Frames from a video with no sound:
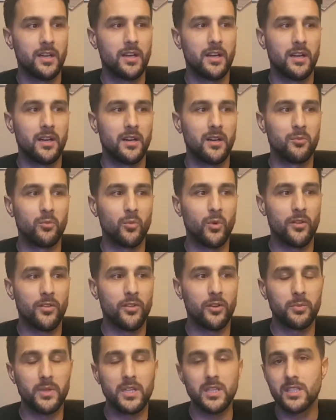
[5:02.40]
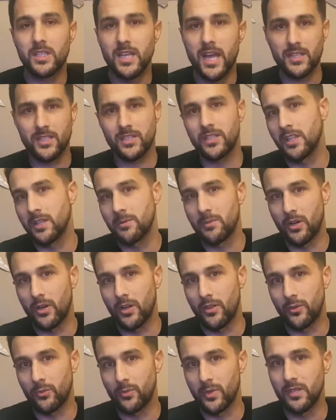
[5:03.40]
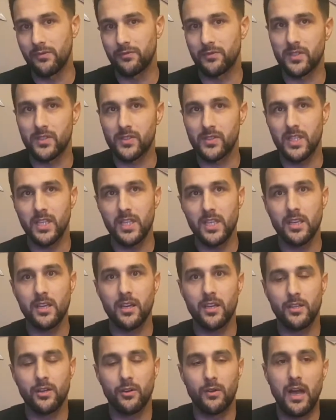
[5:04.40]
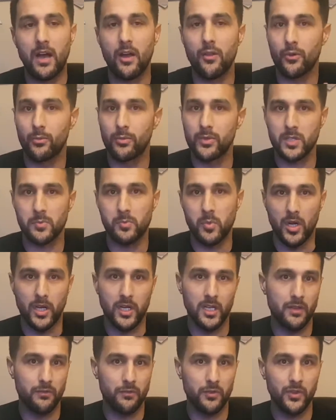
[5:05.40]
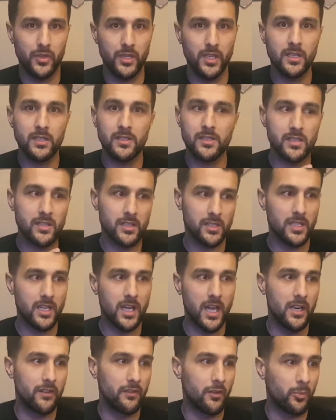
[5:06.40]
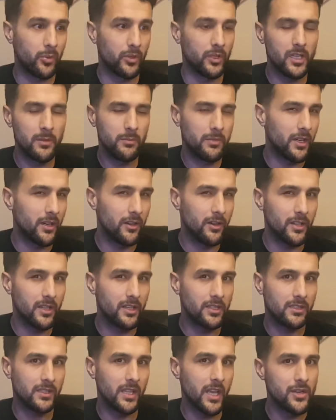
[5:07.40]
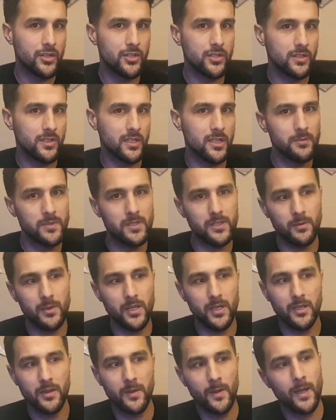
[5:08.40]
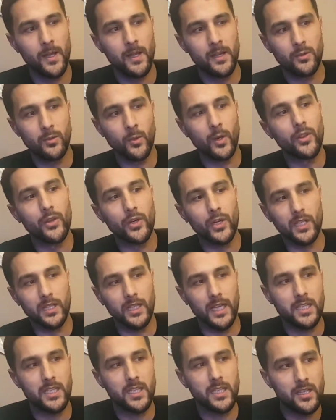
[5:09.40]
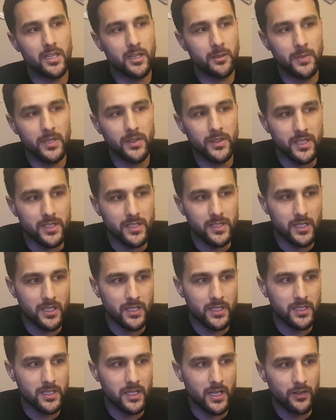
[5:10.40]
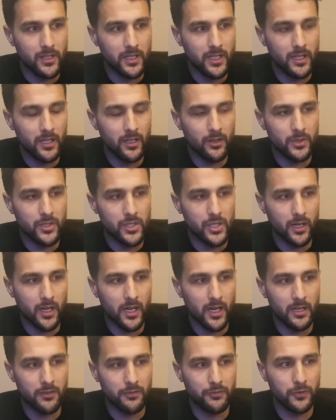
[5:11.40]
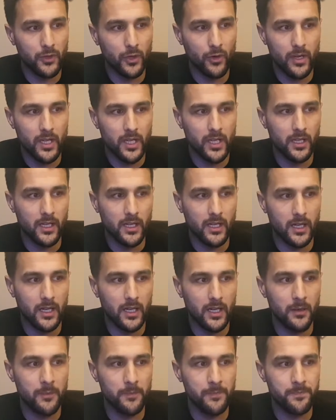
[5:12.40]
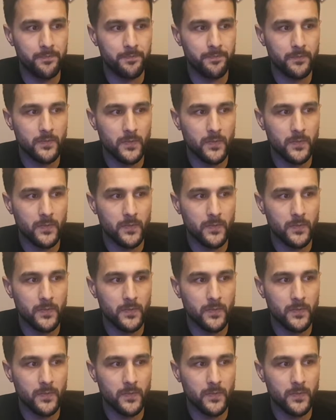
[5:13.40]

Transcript: um, where they'll be testing them out on the reef to see, you know, how they're responding to different things. This is kind of a preliminary stage, it seems to me, where they're collecting them in these things down here, which are kind of floating um,